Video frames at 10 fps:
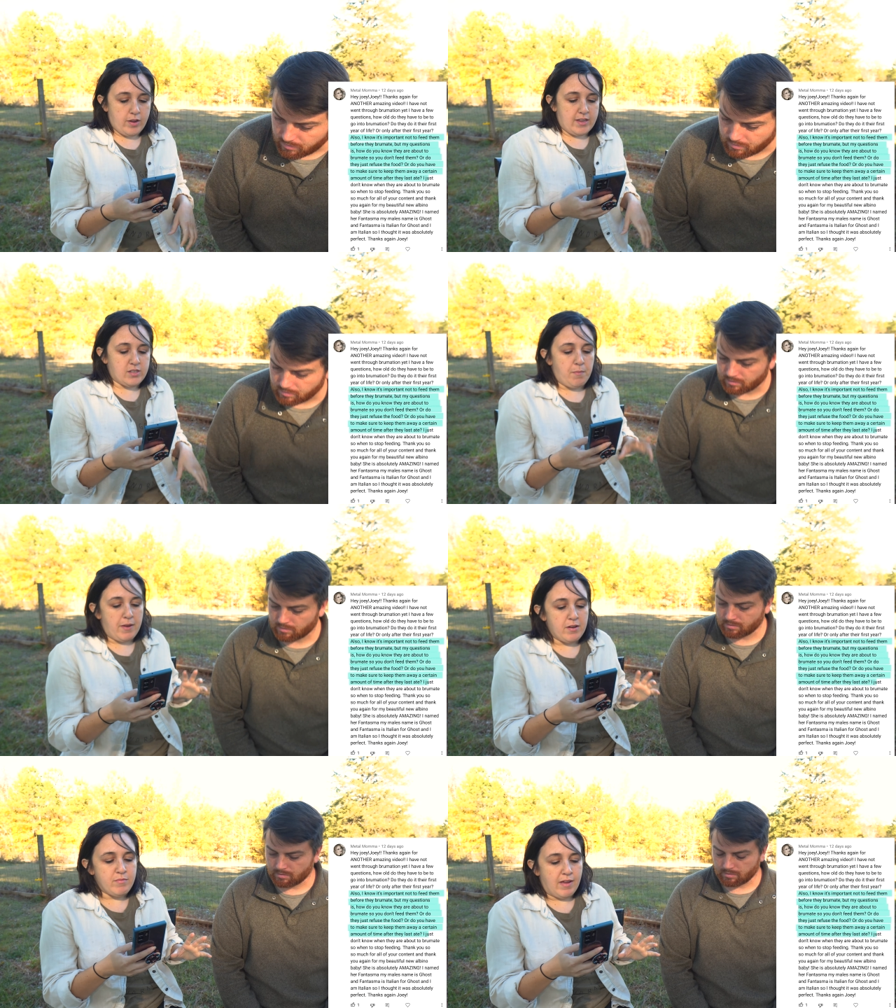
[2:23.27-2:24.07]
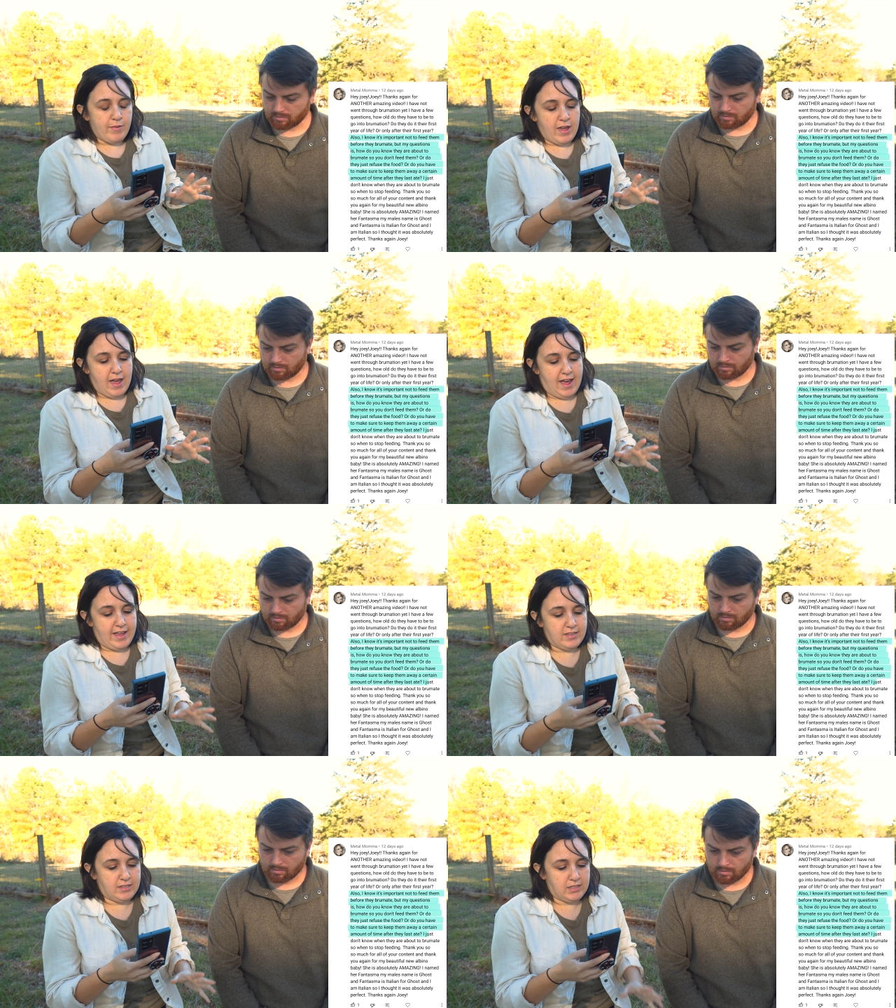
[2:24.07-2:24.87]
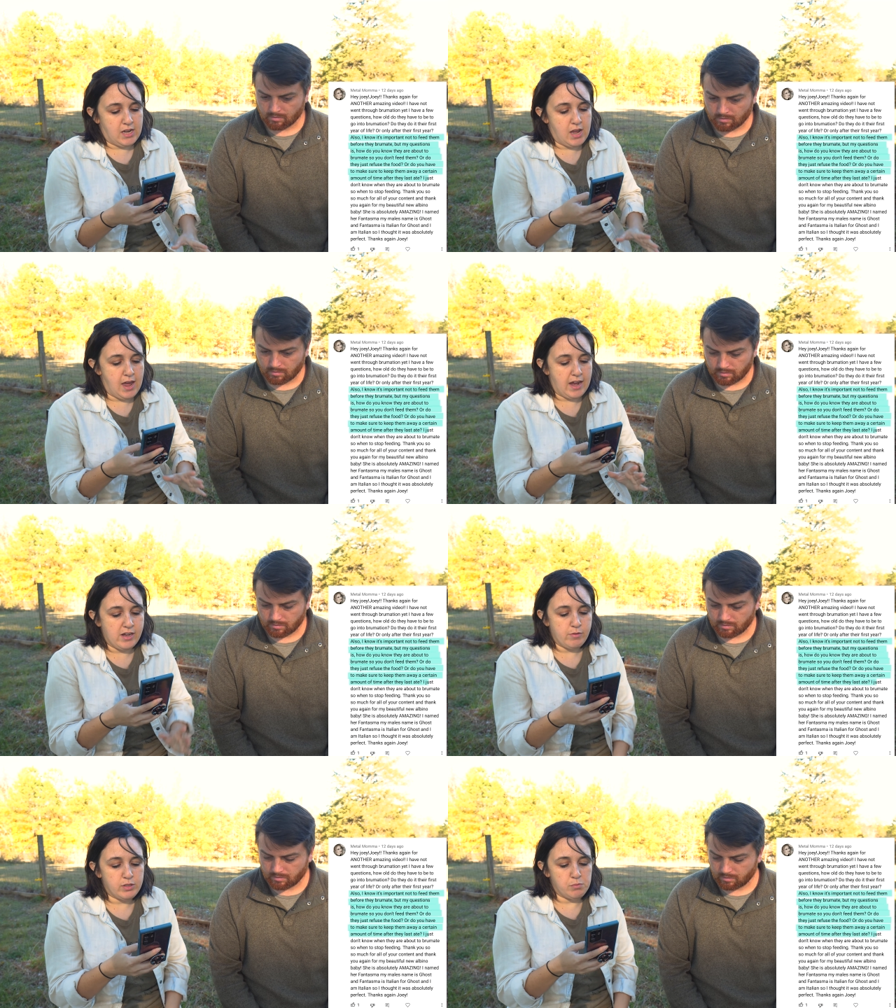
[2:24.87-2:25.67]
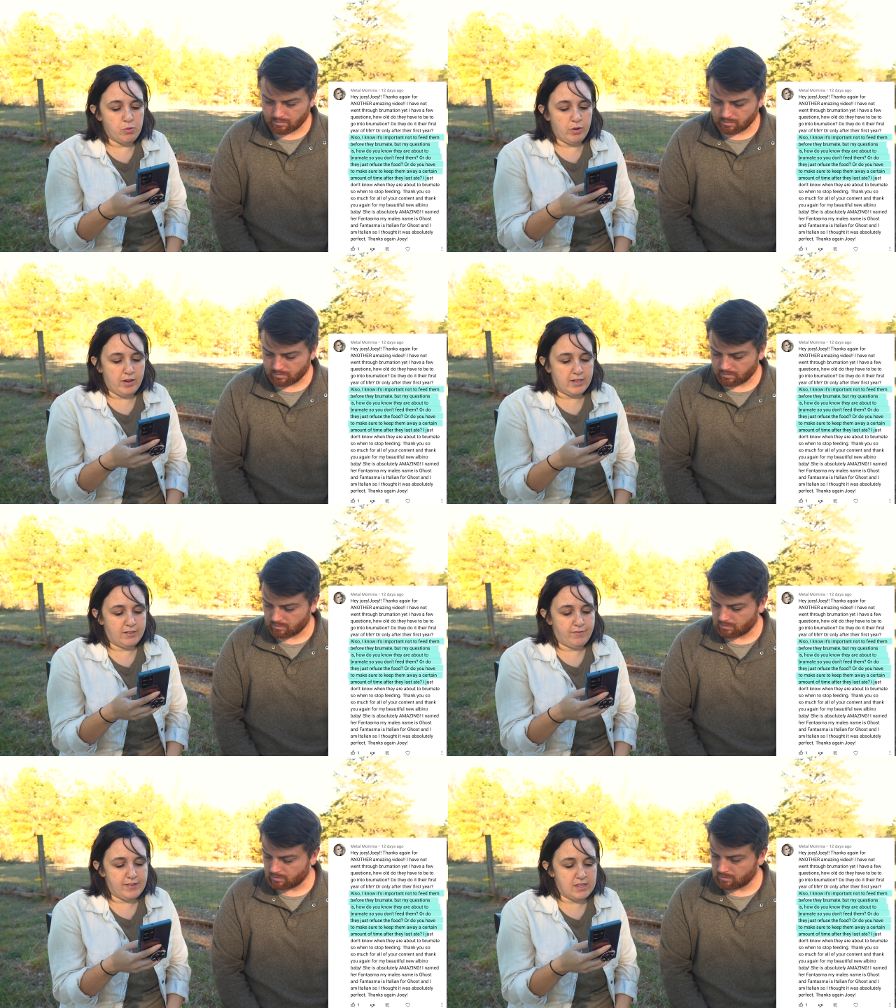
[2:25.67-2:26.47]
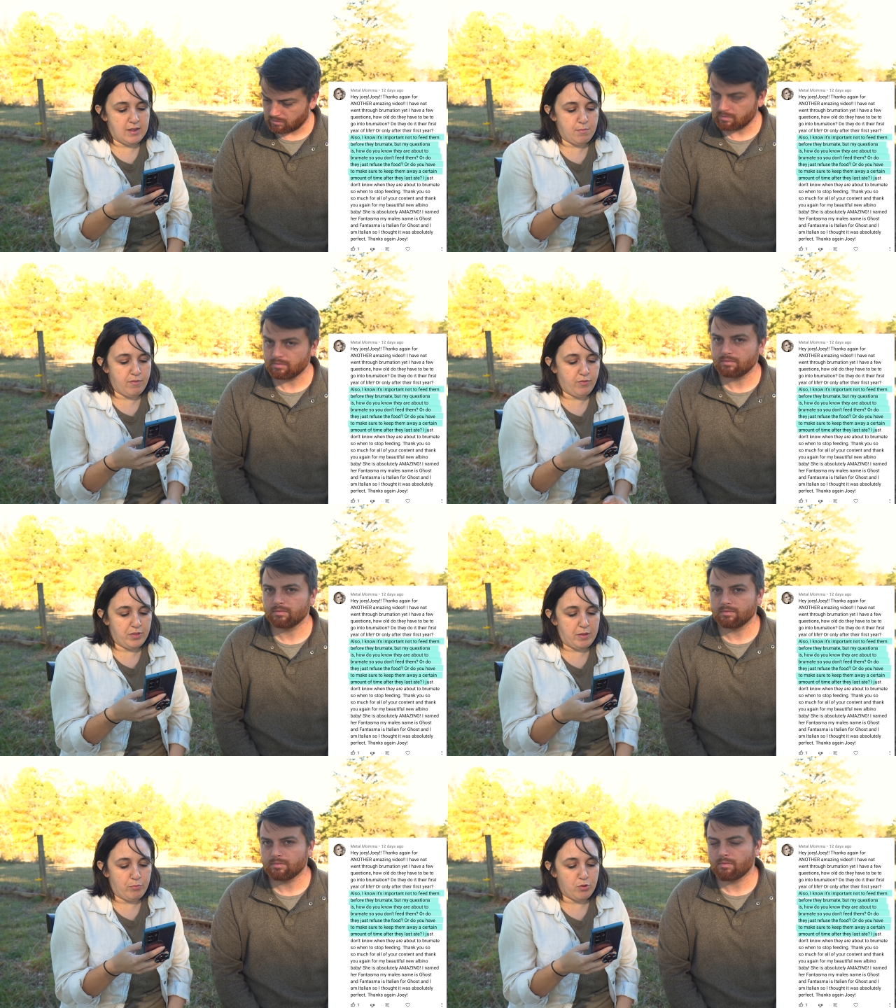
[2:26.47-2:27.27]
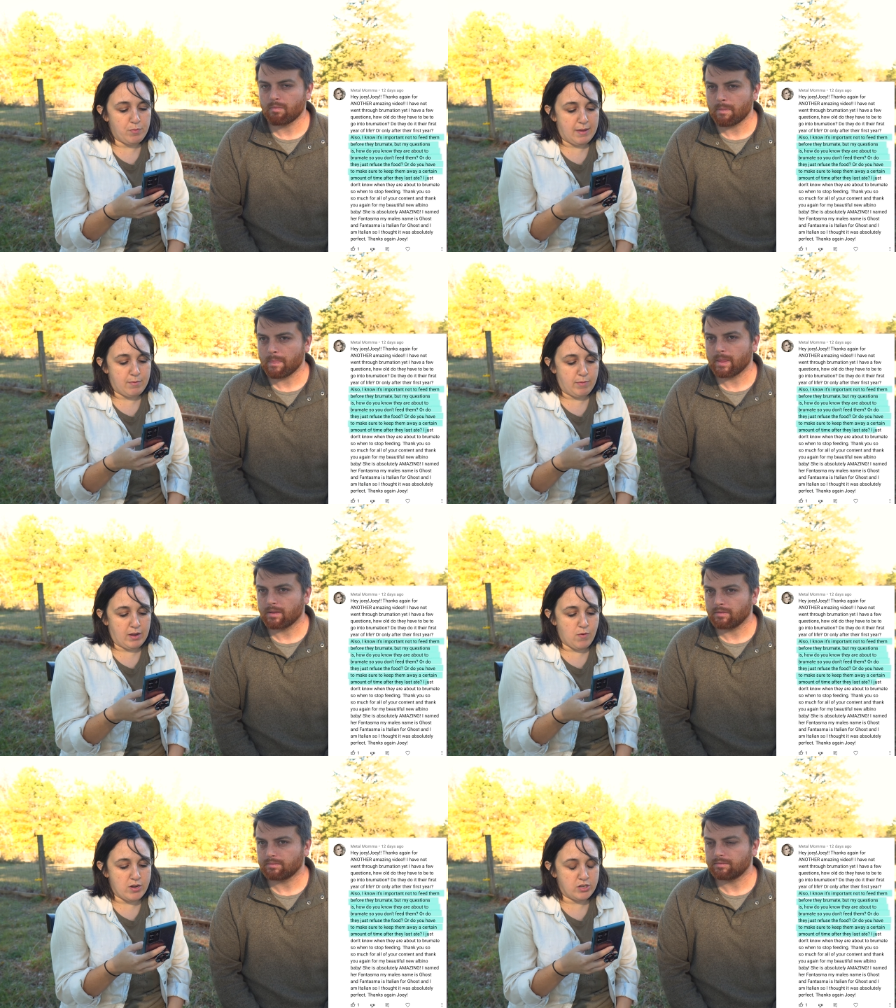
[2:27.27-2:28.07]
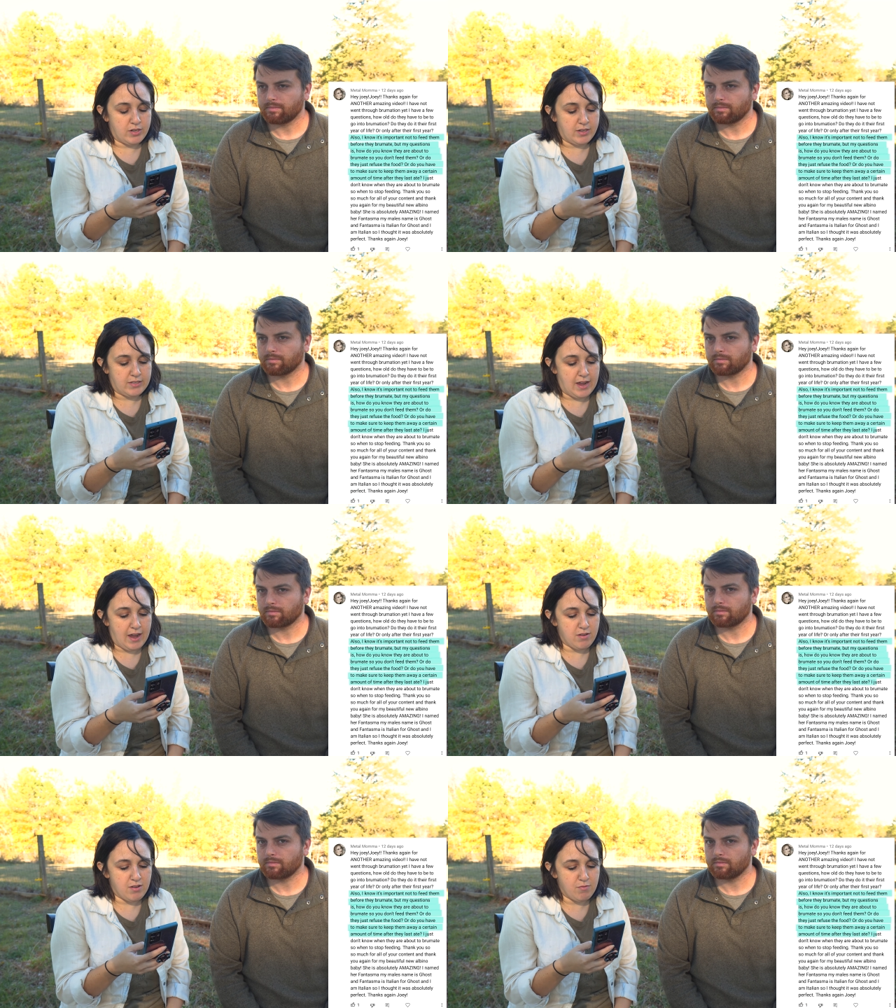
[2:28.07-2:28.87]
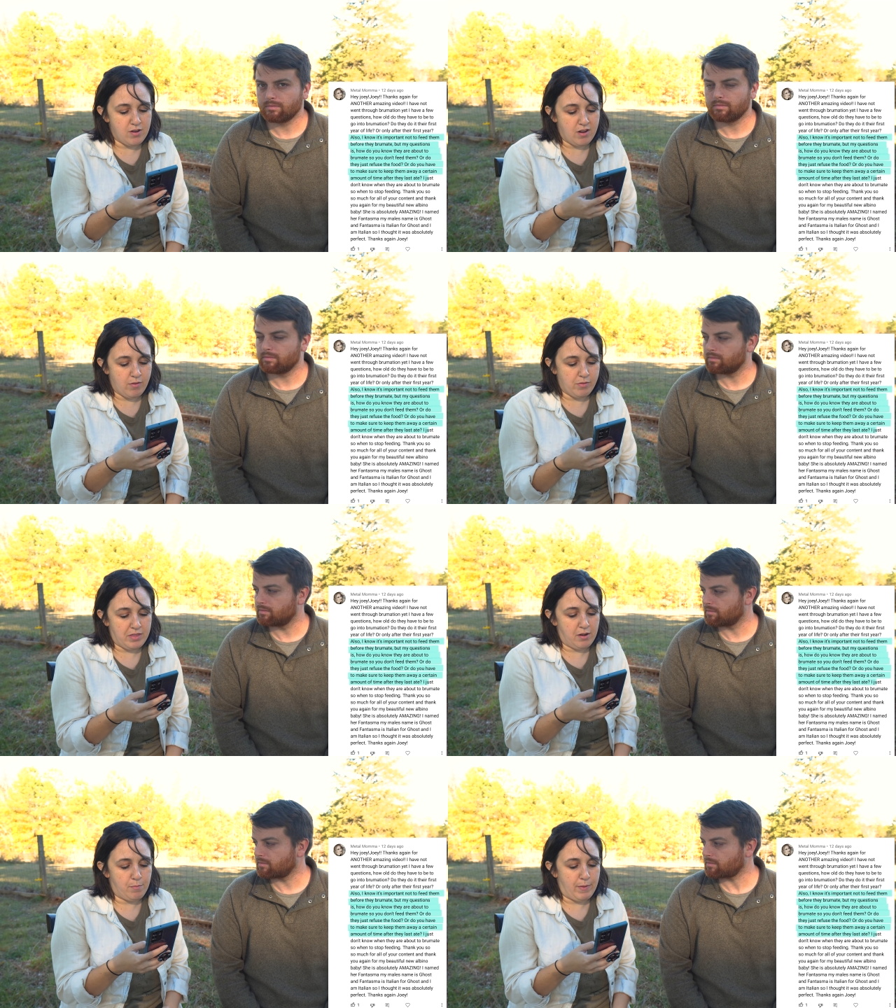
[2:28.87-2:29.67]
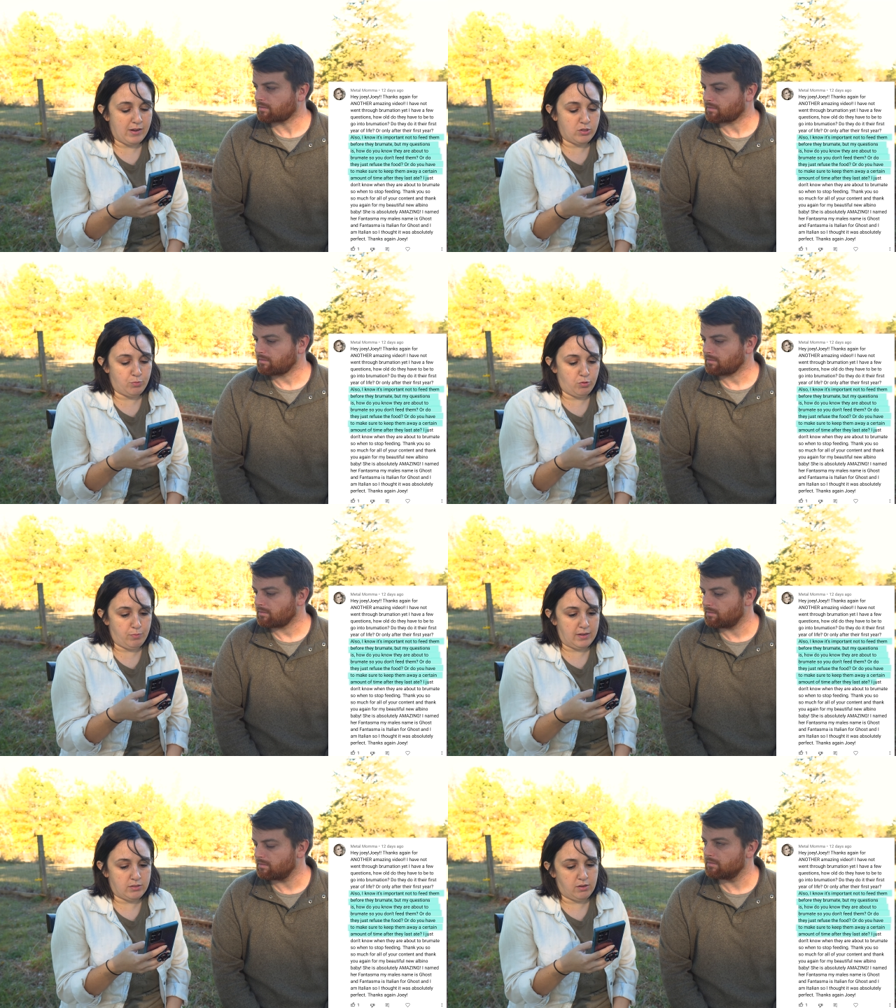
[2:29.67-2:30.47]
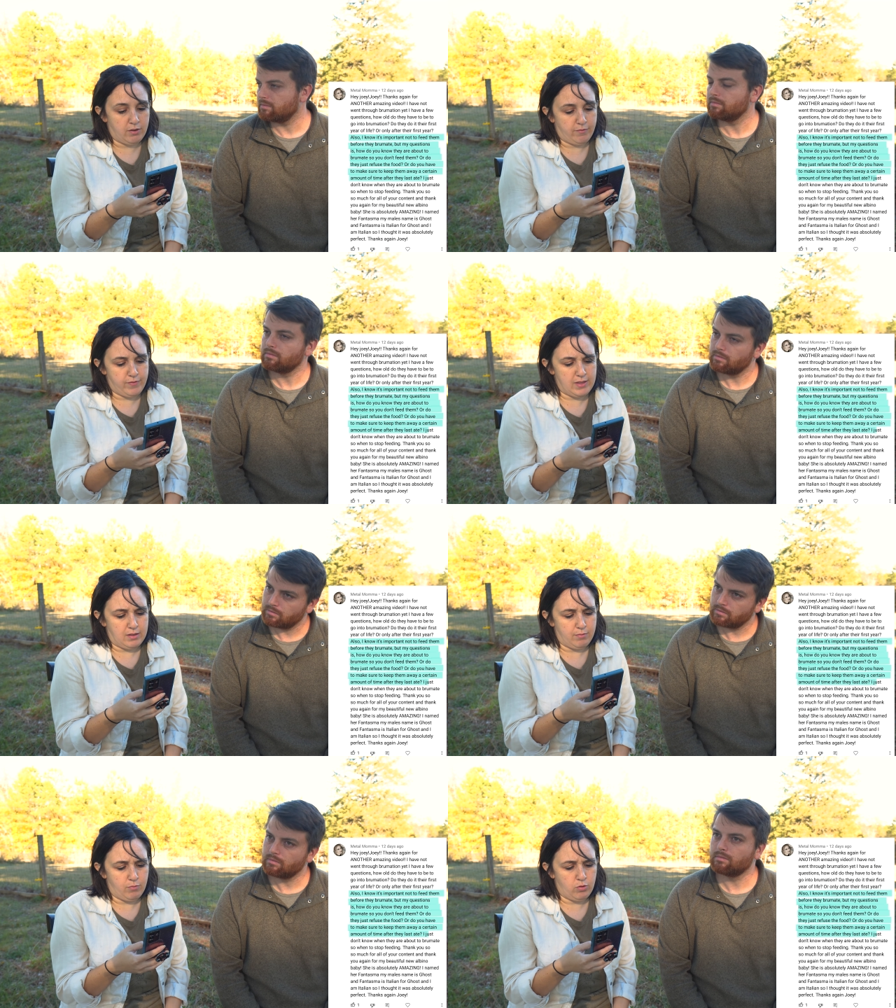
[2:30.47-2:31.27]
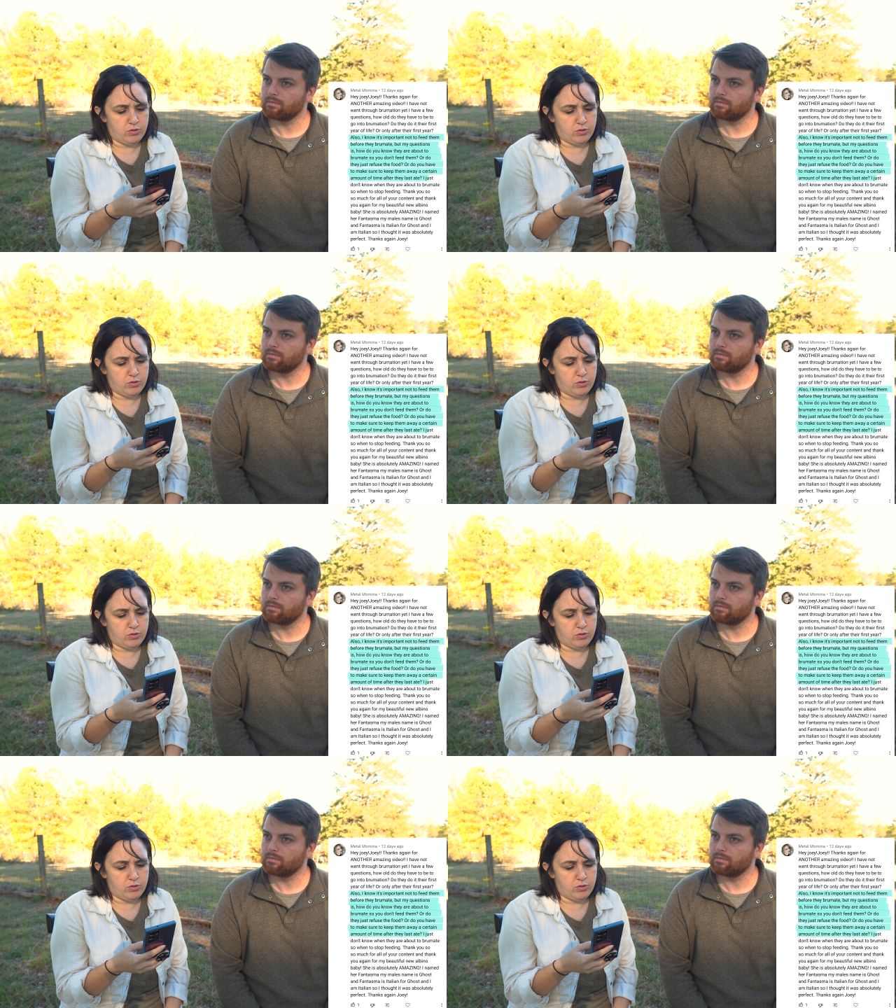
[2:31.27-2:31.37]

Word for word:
Speaker 1: Okay, so Metal Mama asked, I know it's important not to feed them before they brumate, but my question is, how do you know they are about to brumate so you don't feed them?